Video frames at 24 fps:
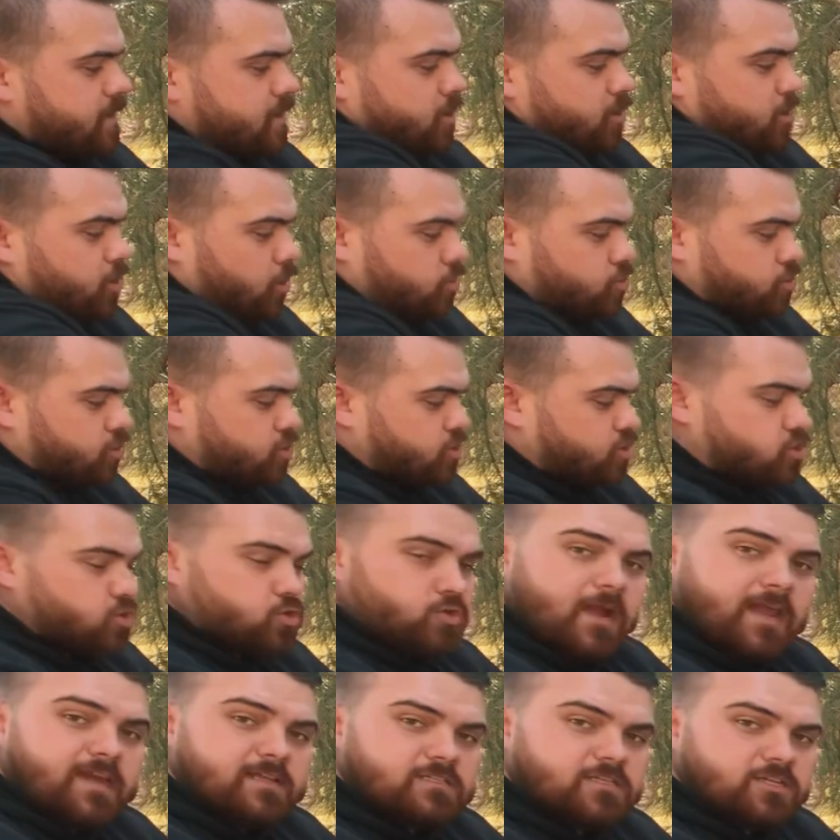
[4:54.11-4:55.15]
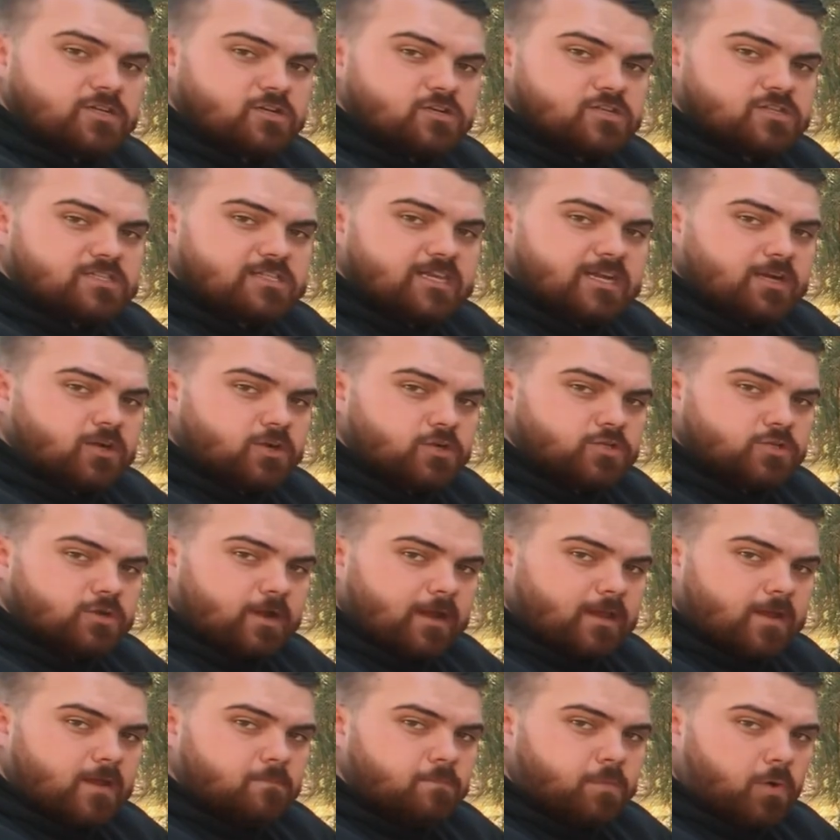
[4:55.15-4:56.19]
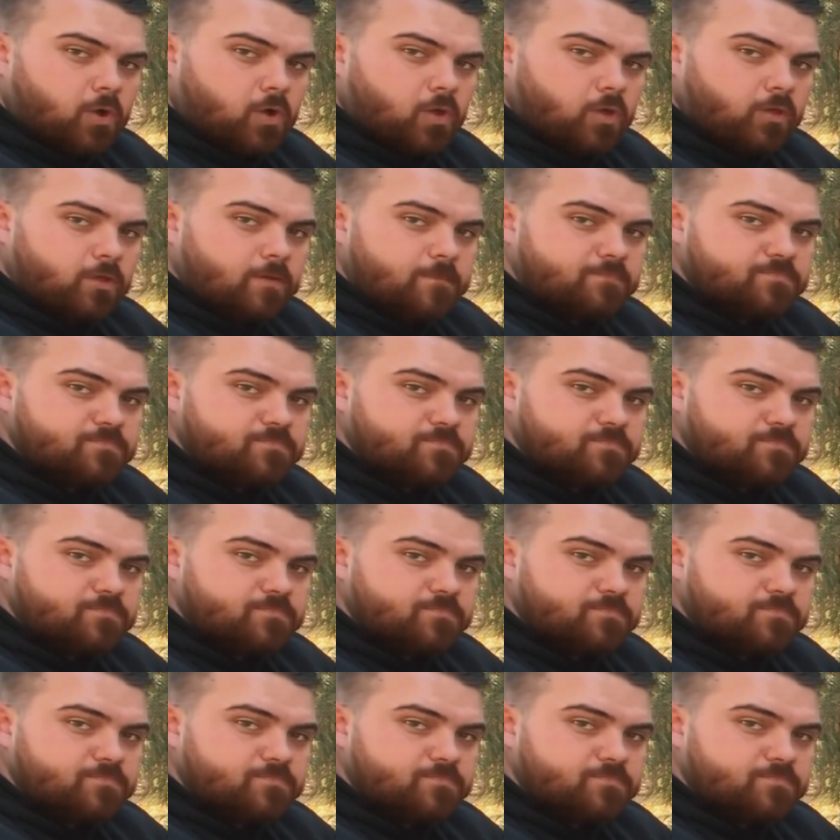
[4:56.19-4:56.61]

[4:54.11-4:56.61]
go straight to your stick or trekking pole,